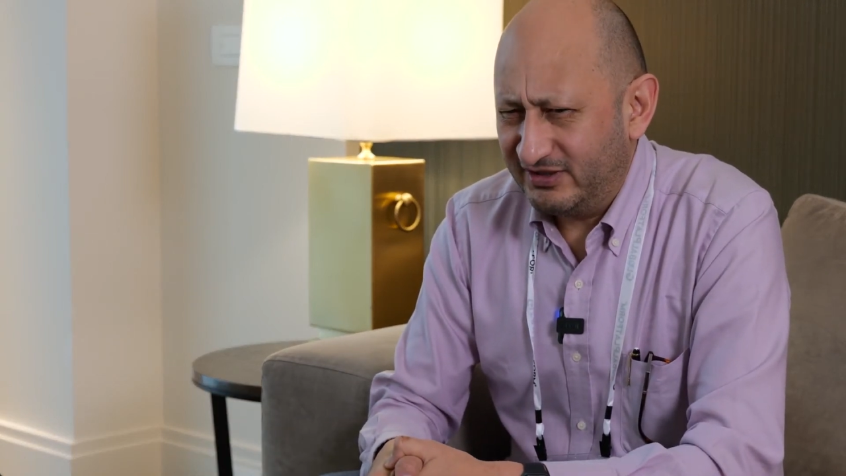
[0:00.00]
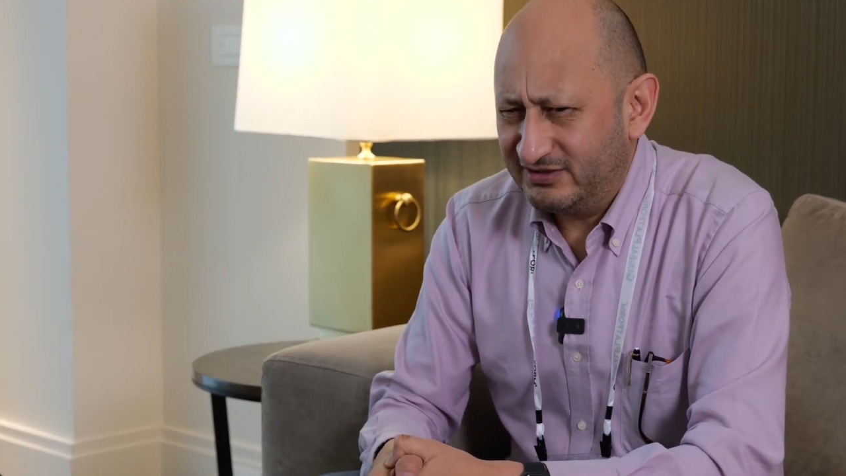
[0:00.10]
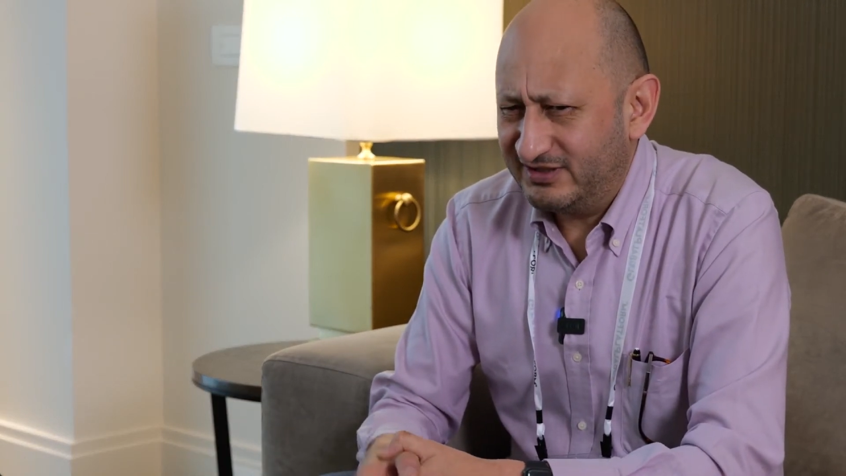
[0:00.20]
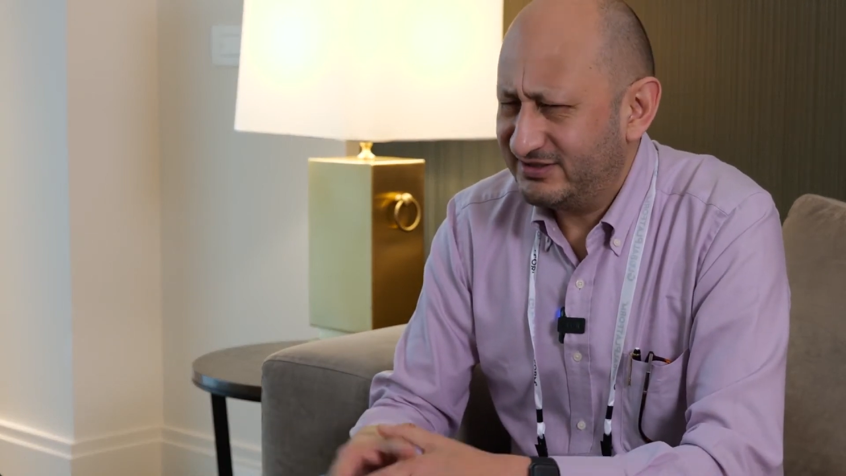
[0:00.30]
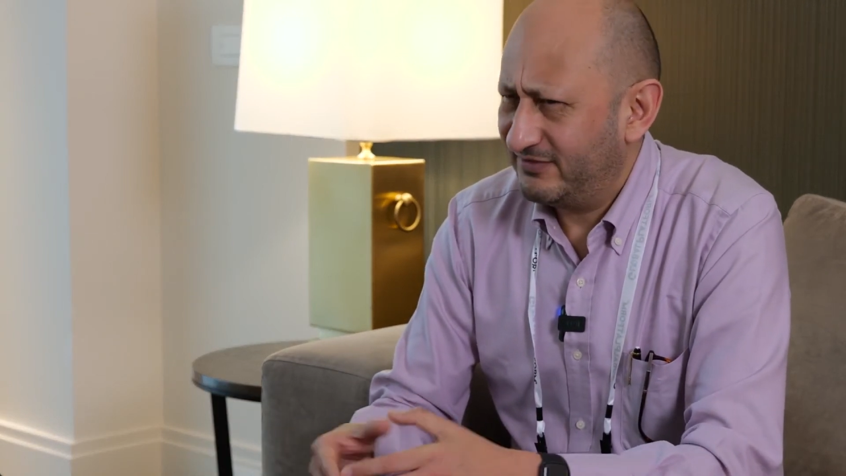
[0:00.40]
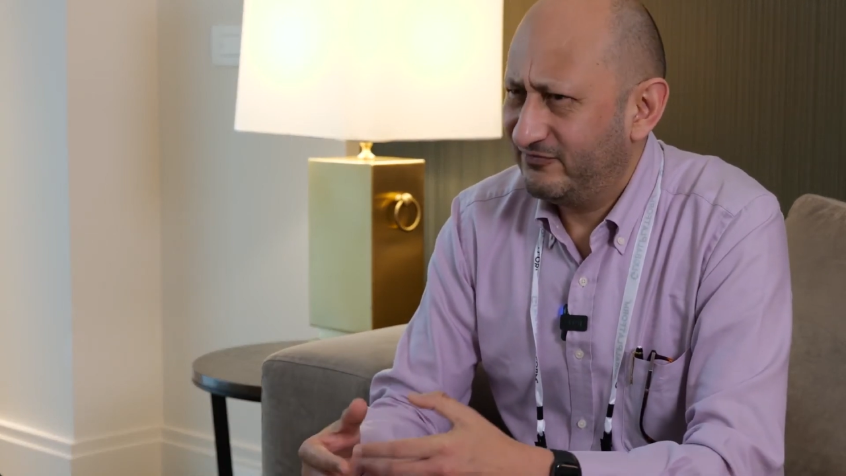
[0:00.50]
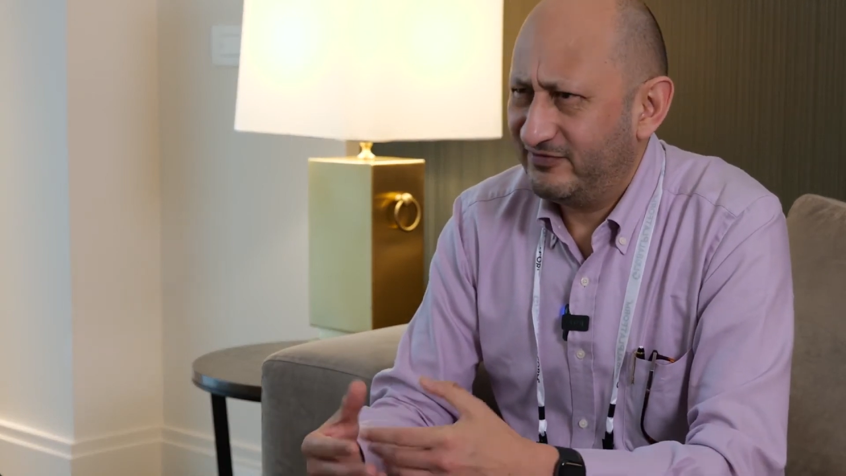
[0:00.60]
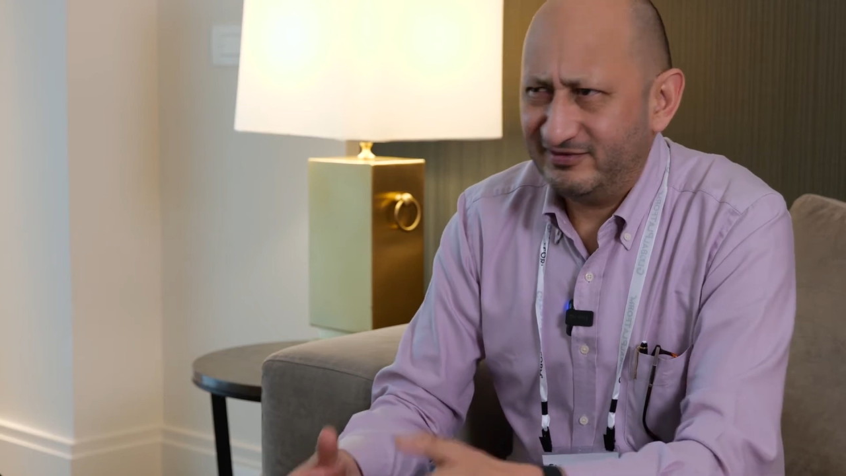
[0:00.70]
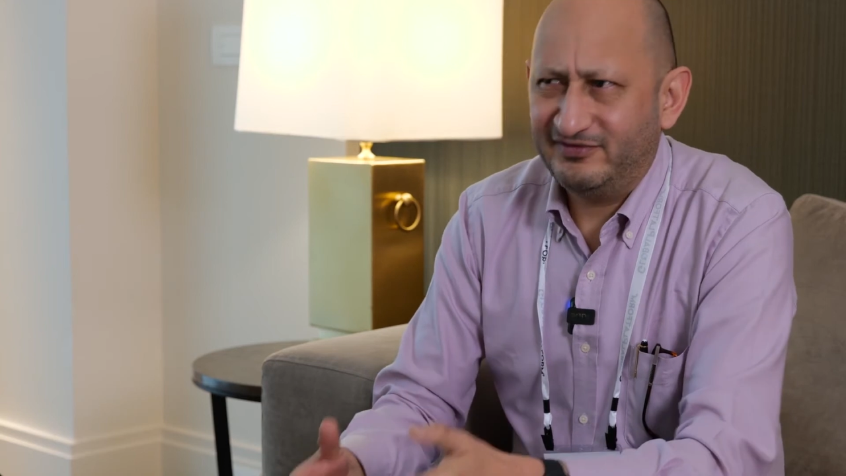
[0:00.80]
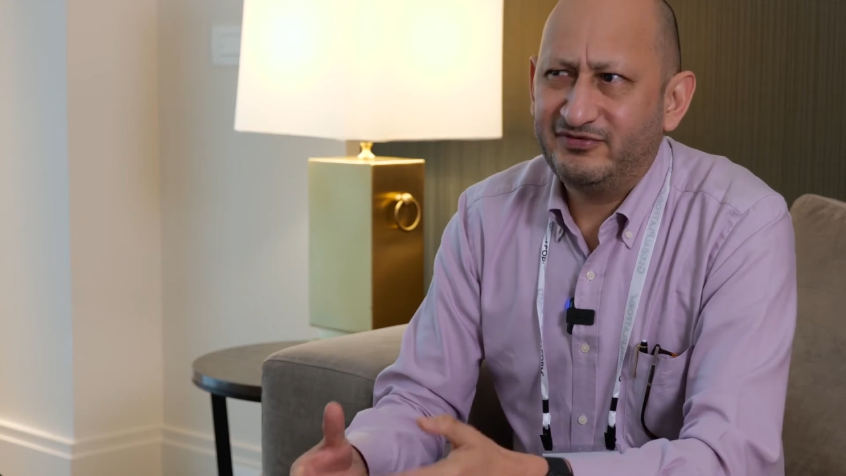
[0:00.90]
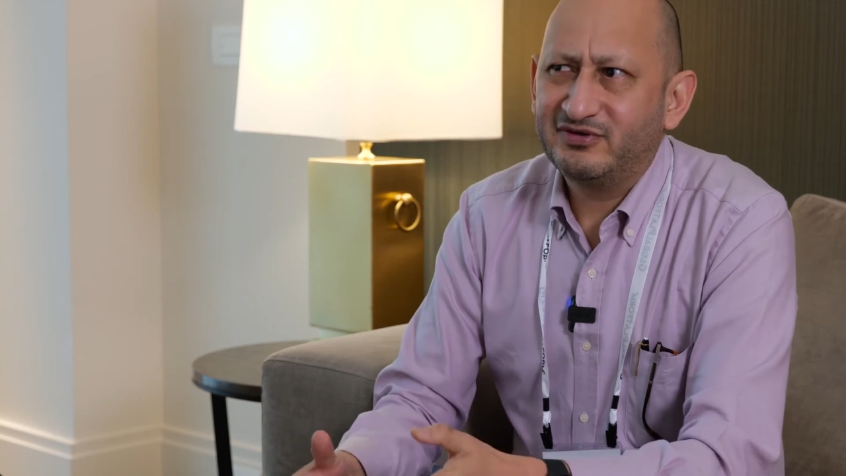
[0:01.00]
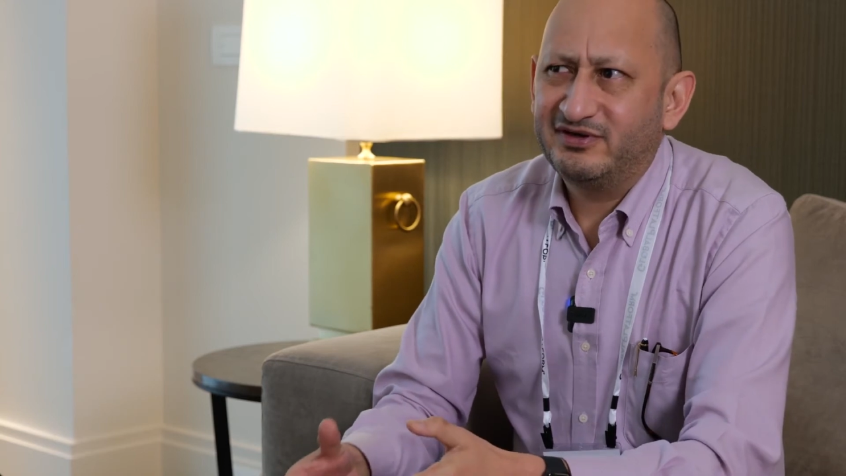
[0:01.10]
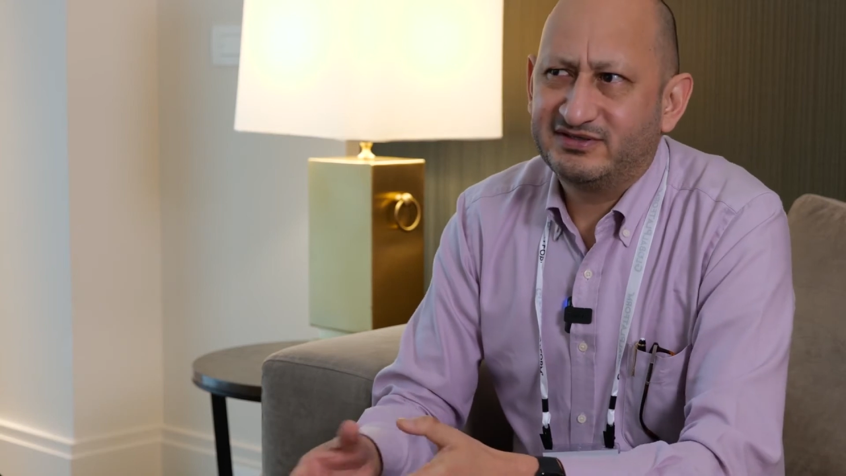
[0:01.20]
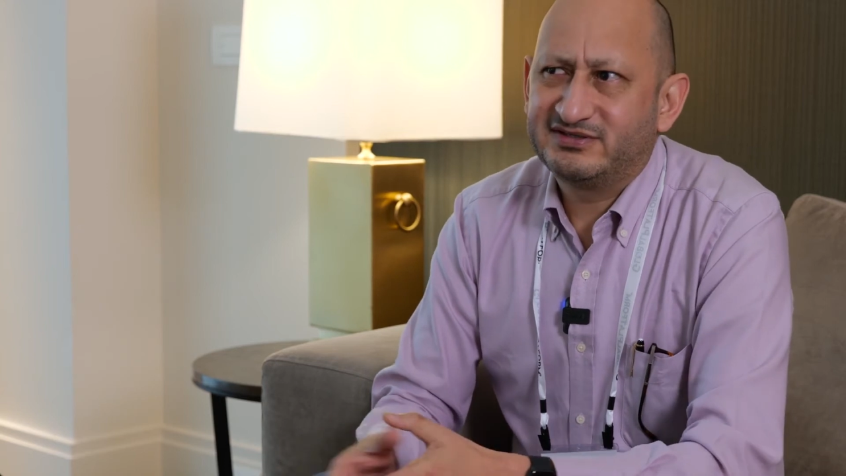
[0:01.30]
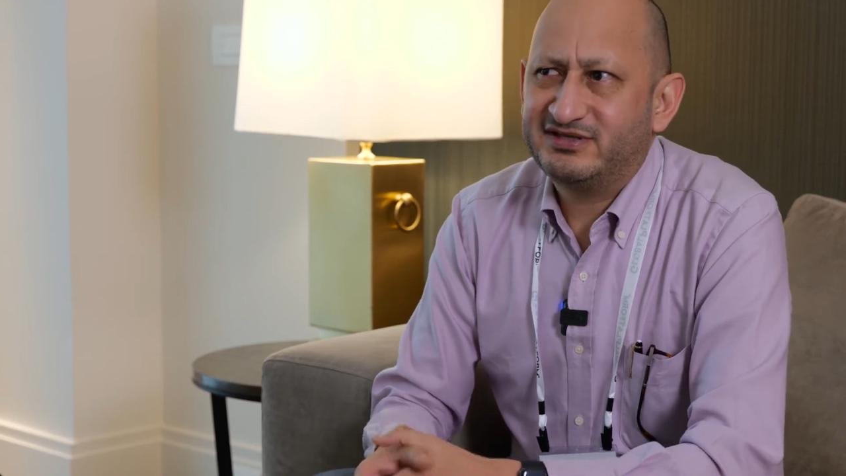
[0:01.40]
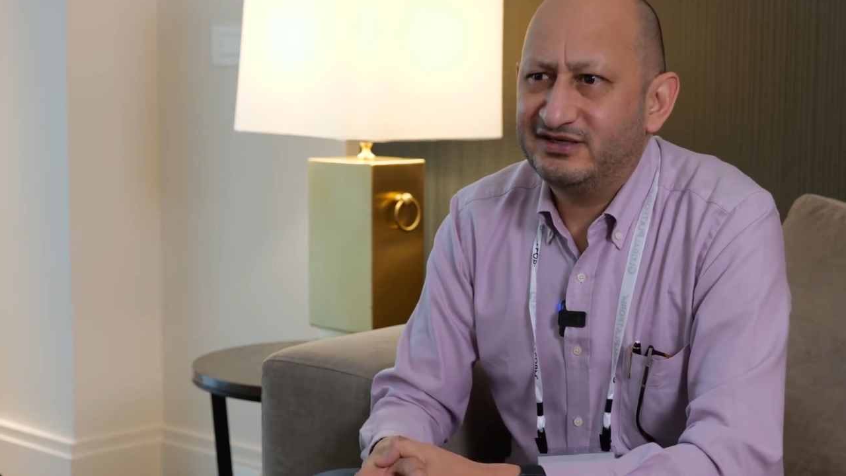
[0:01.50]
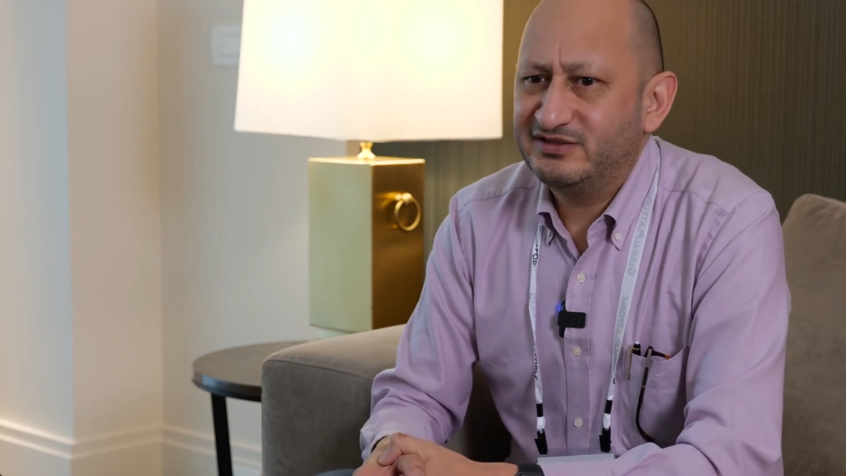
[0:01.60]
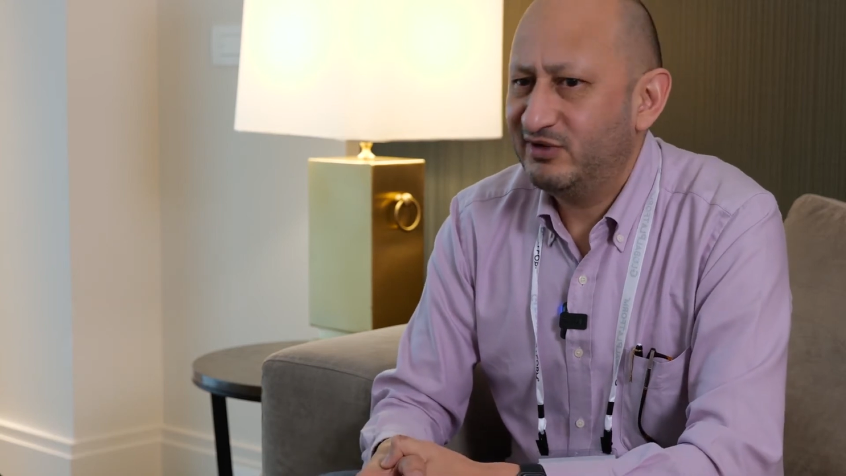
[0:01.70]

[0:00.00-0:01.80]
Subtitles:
it's a very difficult exercise.